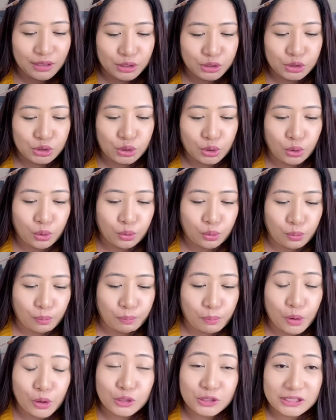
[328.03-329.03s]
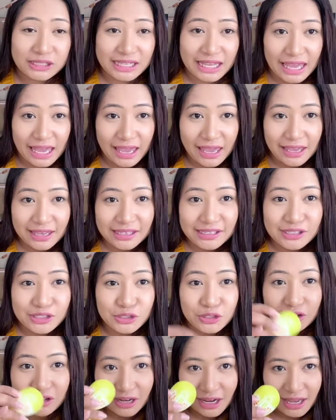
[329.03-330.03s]
So påske,
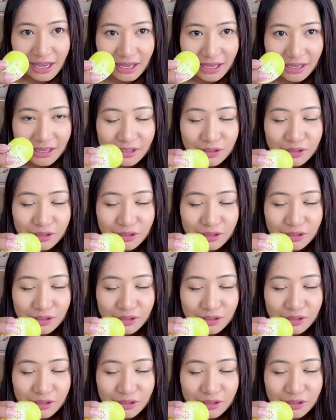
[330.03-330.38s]
Easter egg.